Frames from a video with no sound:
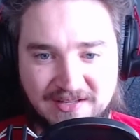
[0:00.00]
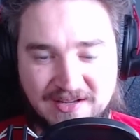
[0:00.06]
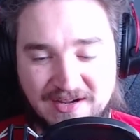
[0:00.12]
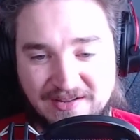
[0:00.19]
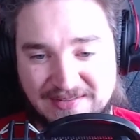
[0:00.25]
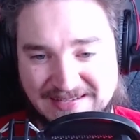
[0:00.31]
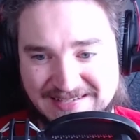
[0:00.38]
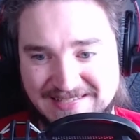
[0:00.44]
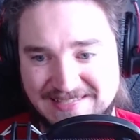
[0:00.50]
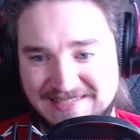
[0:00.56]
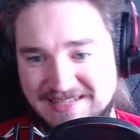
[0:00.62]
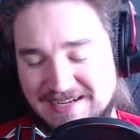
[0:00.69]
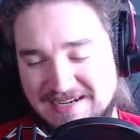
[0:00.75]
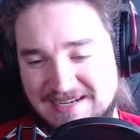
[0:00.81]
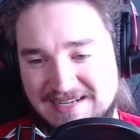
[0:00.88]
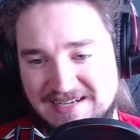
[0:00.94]
a lot on the
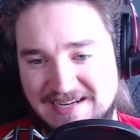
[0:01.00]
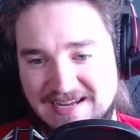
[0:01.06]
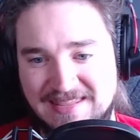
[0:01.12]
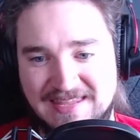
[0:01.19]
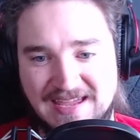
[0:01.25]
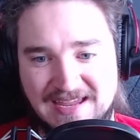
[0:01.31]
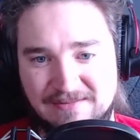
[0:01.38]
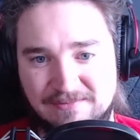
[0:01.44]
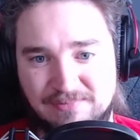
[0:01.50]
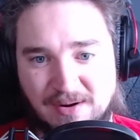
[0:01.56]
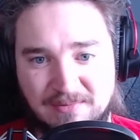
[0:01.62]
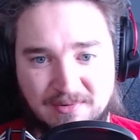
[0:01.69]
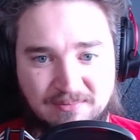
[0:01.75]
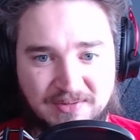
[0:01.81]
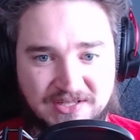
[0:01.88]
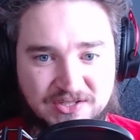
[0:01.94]
inside, and then
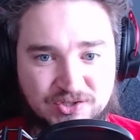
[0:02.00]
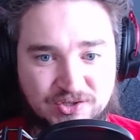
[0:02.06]
probably